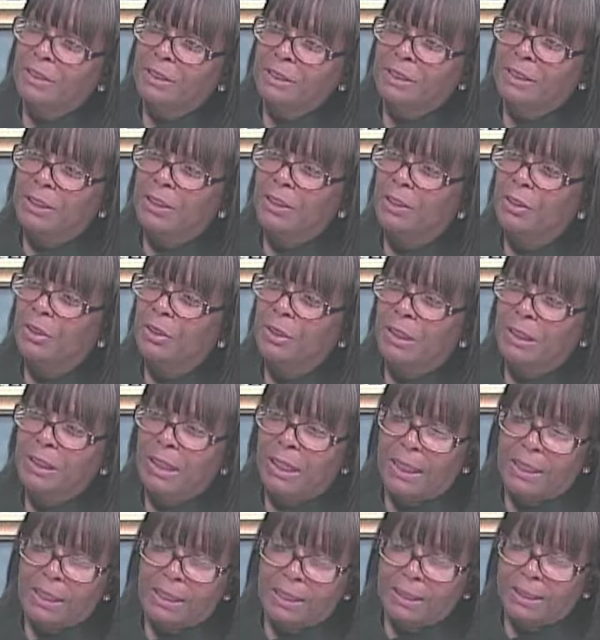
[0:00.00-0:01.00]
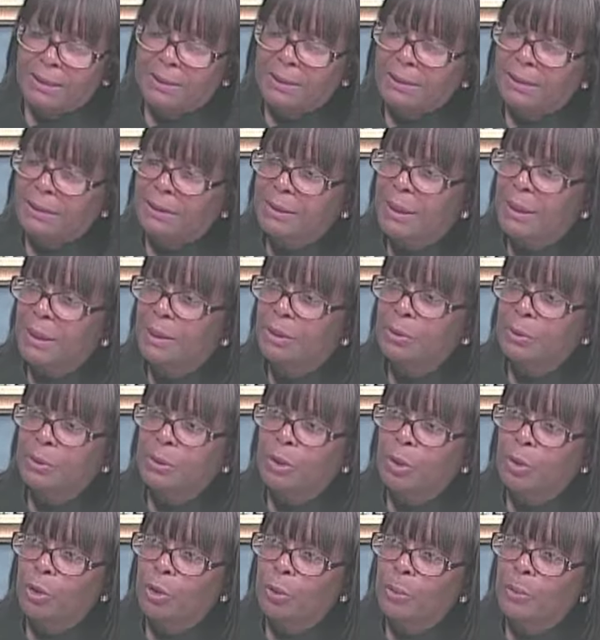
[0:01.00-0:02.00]
year, at least the days
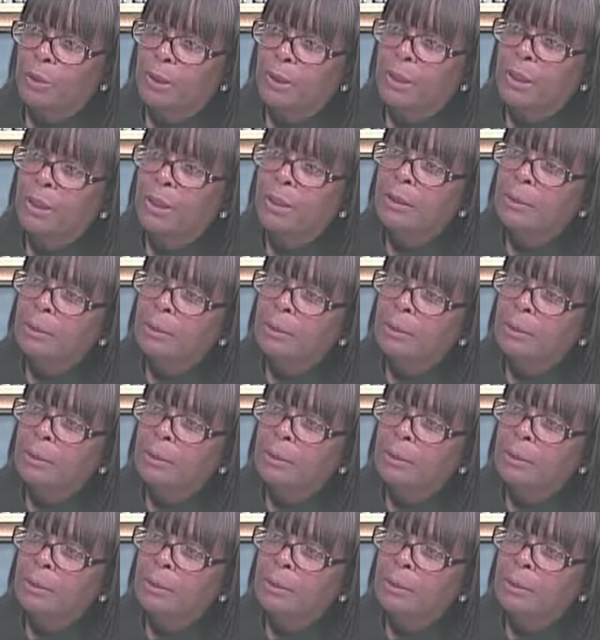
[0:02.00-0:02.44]
we're open.